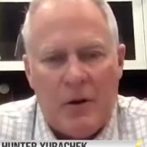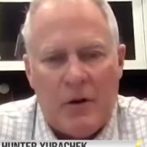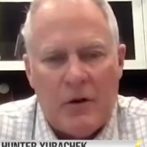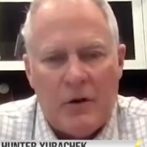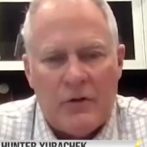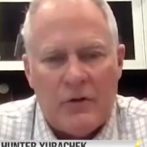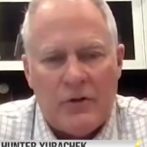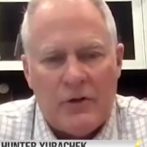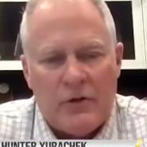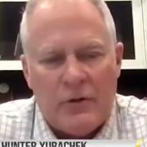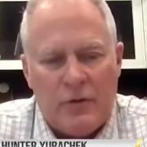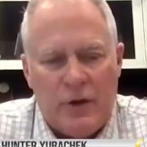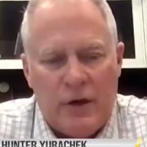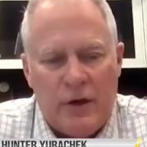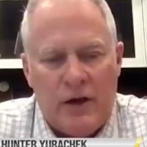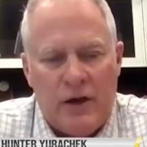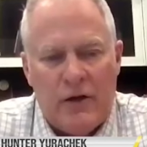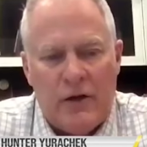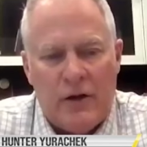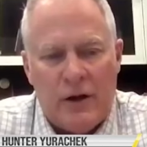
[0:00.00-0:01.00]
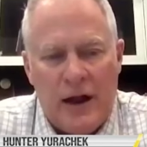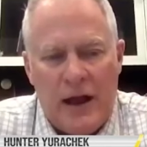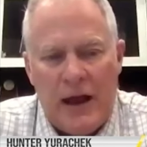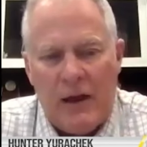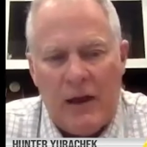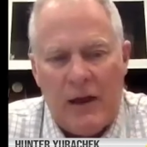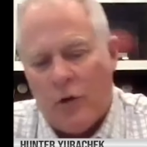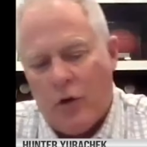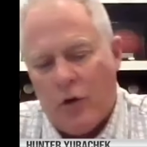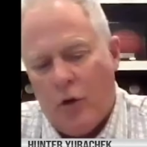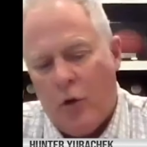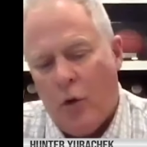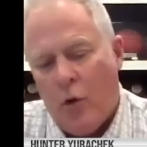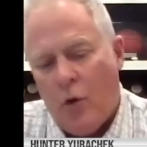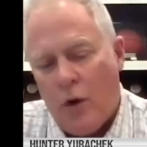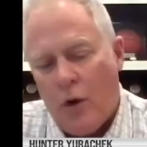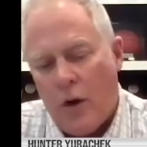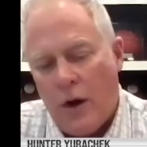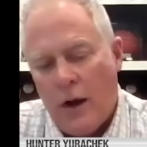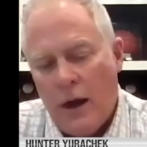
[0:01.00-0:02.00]
coach as we sit here today and
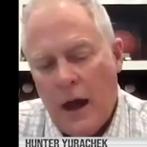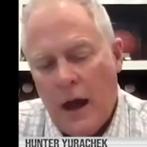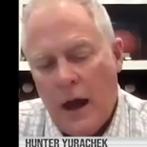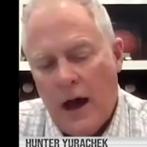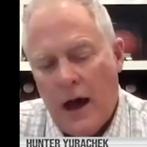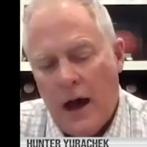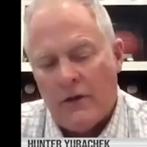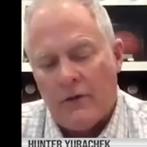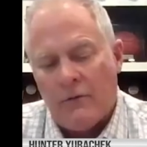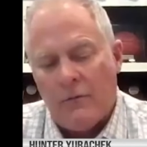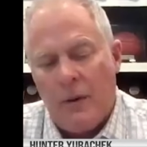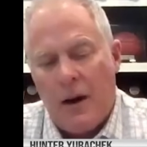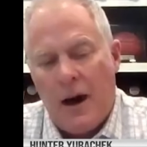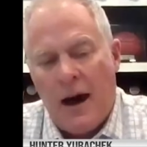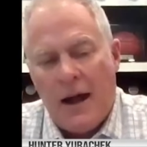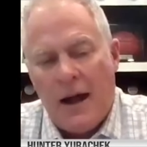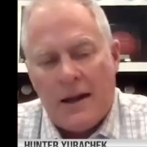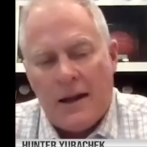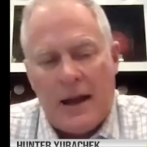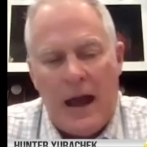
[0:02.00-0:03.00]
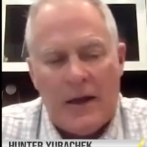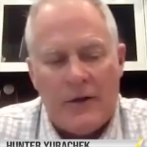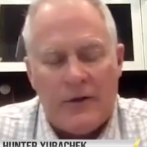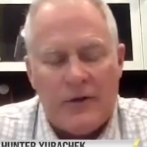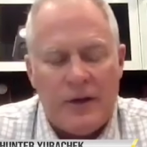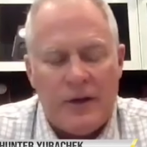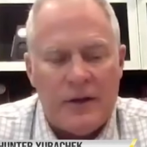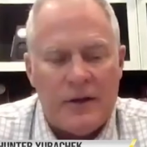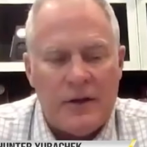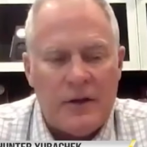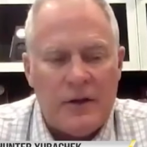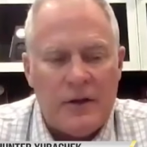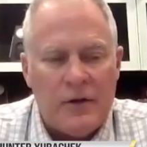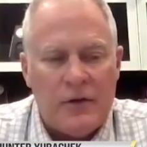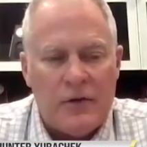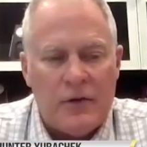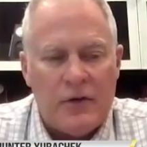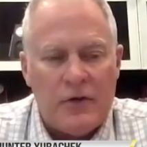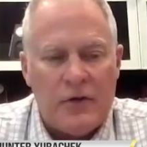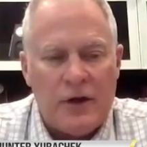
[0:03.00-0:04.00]
record this podcast at the
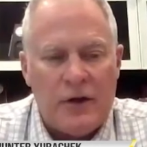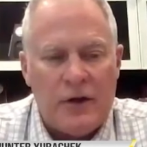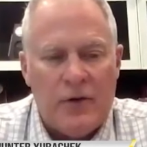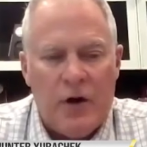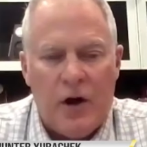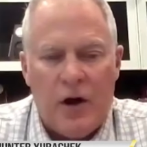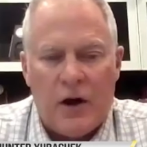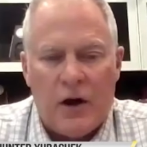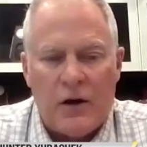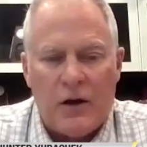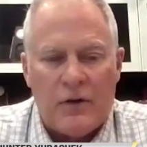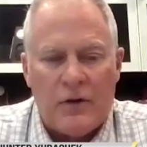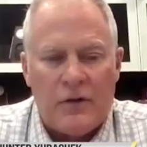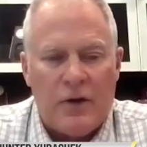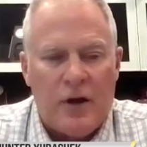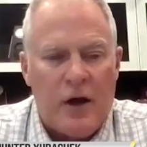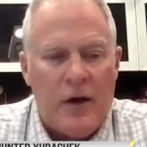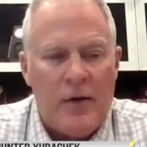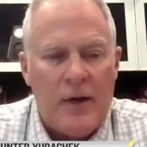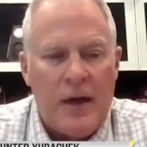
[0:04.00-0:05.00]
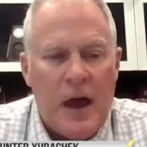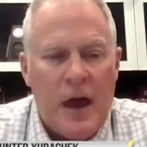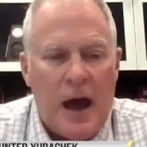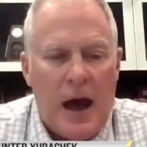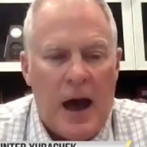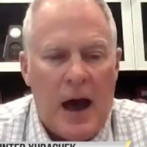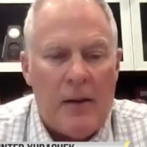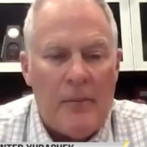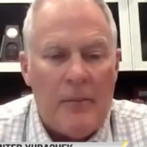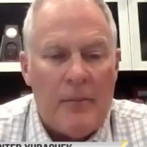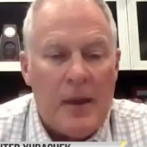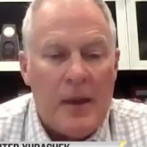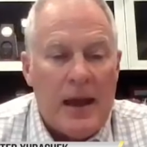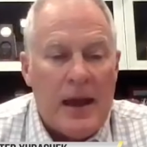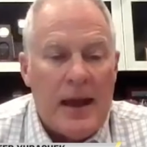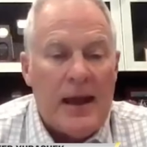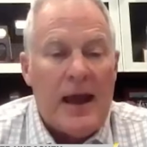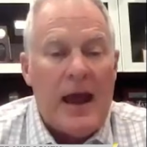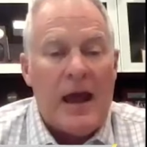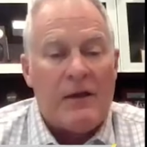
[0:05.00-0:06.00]
University of Arkansas.
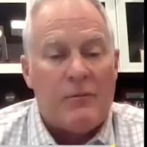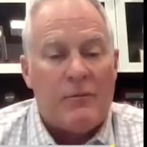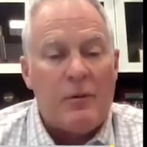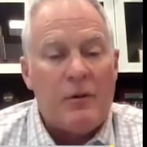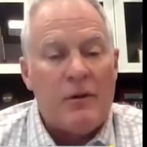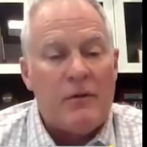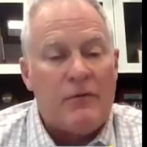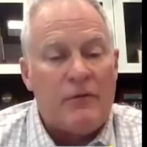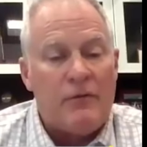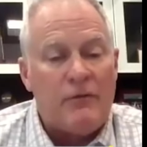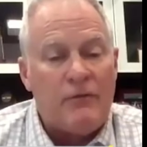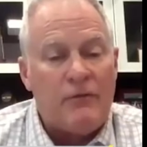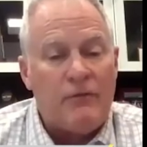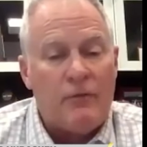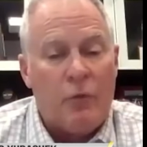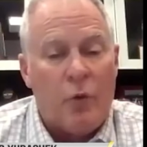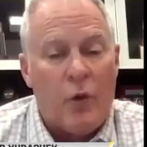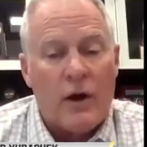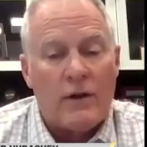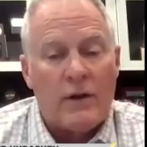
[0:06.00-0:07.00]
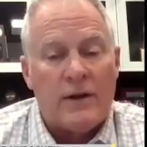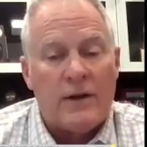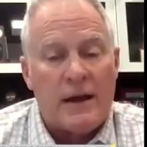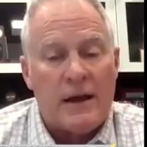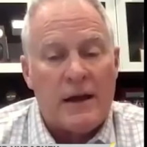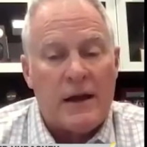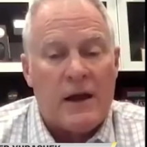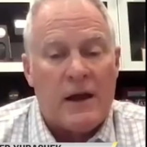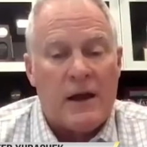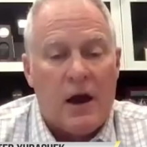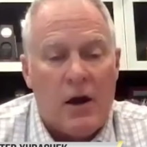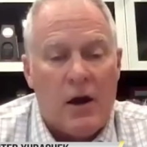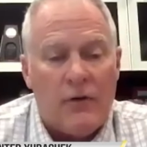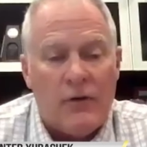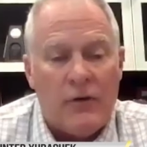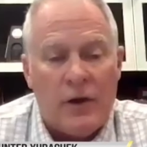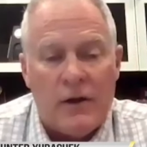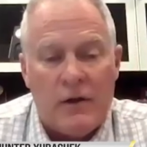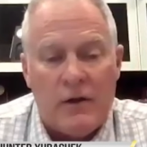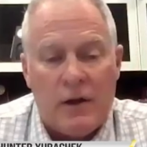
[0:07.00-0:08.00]
He has been well taken care of
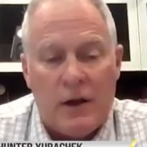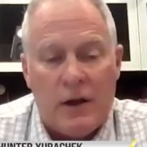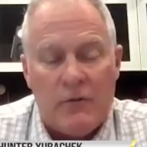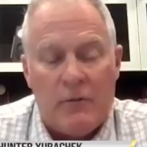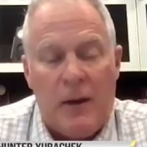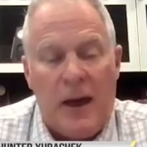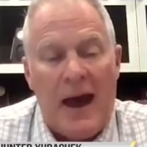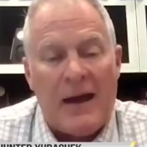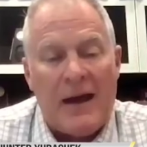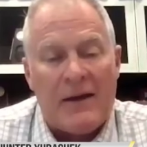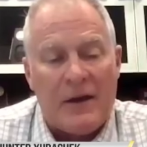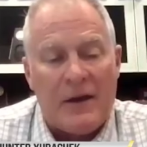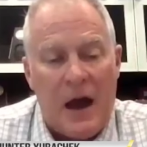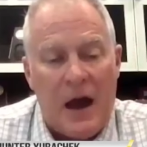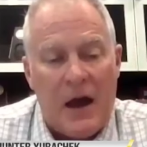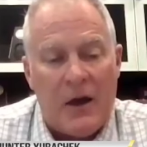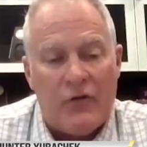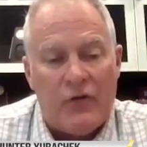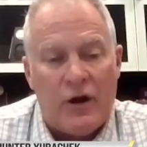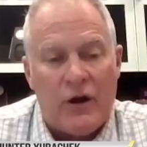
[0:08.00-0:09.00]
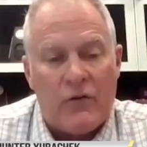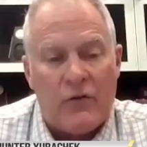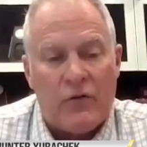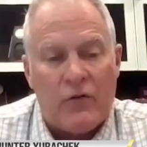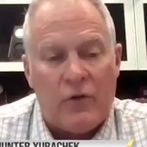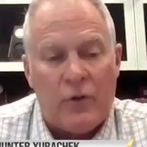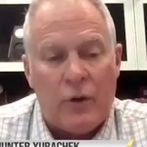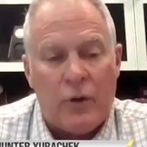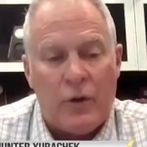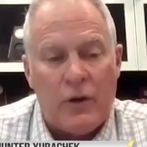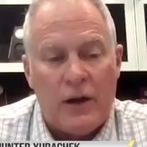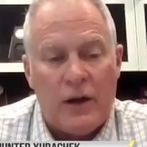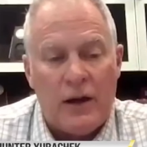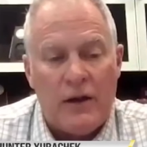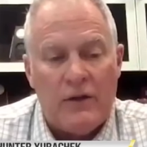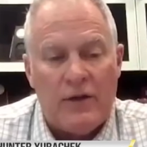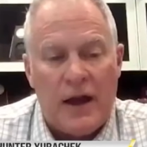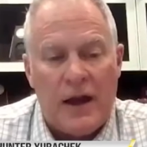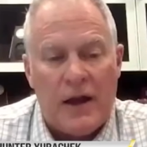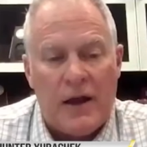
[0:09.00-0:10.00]
in his past contracts, or where
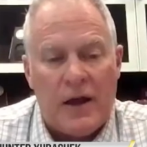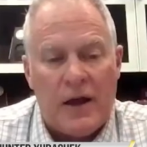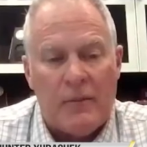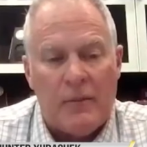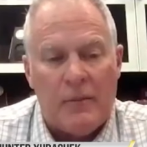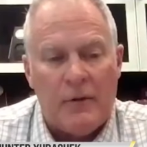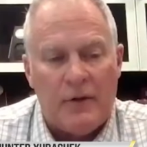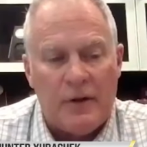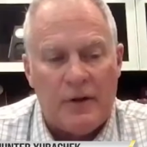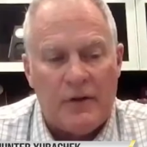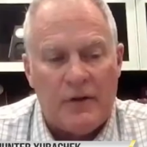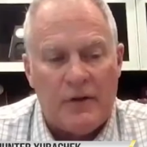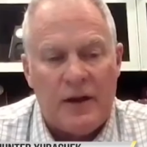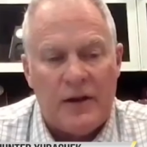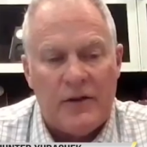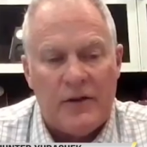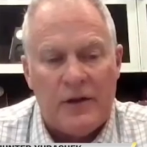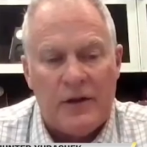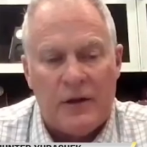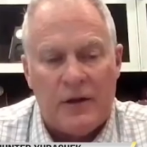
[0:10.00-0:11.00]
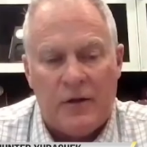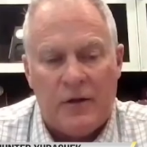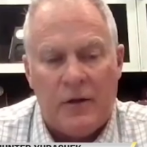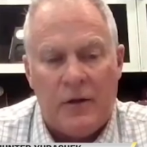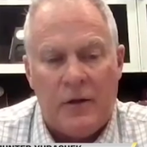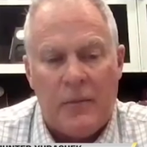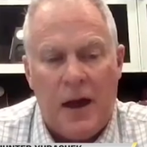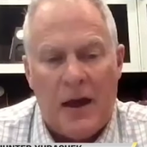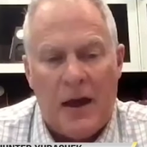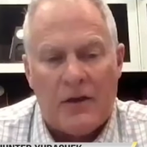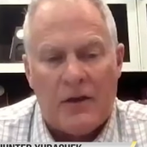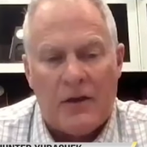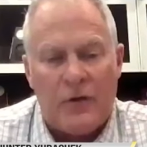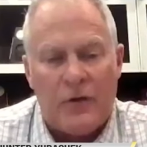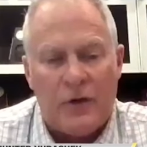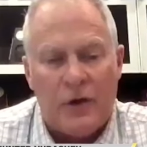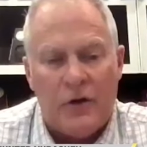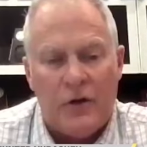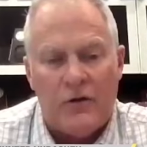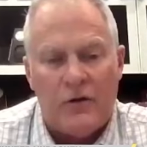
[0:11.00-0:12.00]
he's had a couple of extensions in the past few
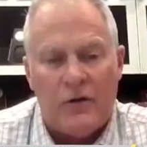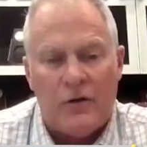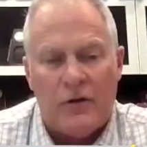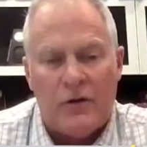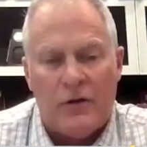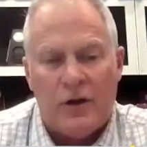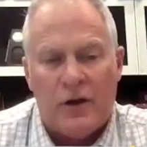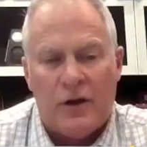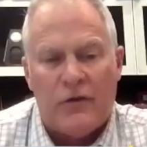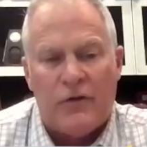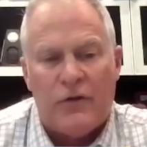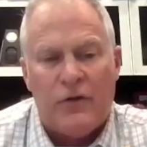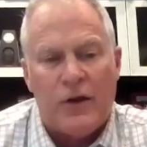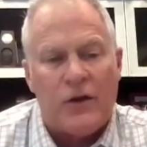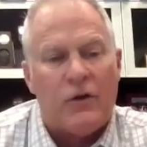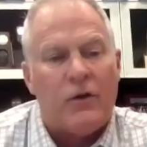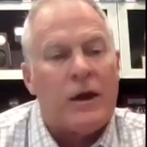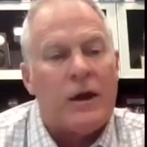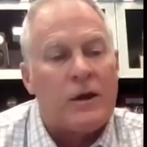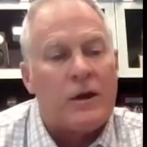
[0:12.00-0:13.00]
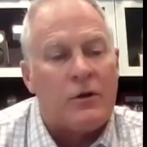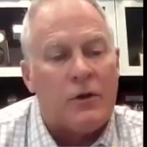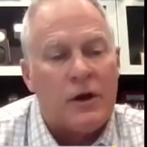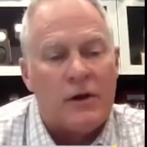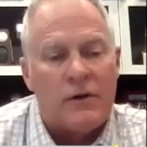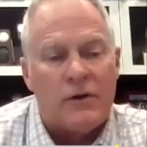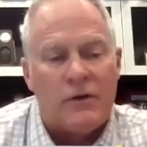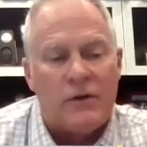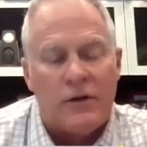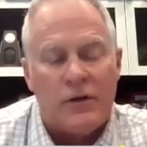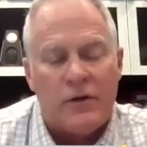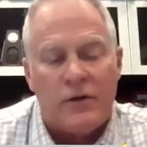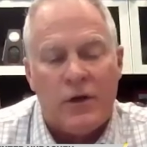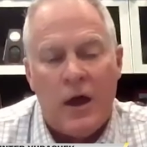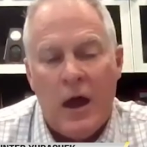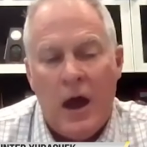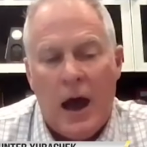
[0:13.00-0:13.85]
years and six-figure increases.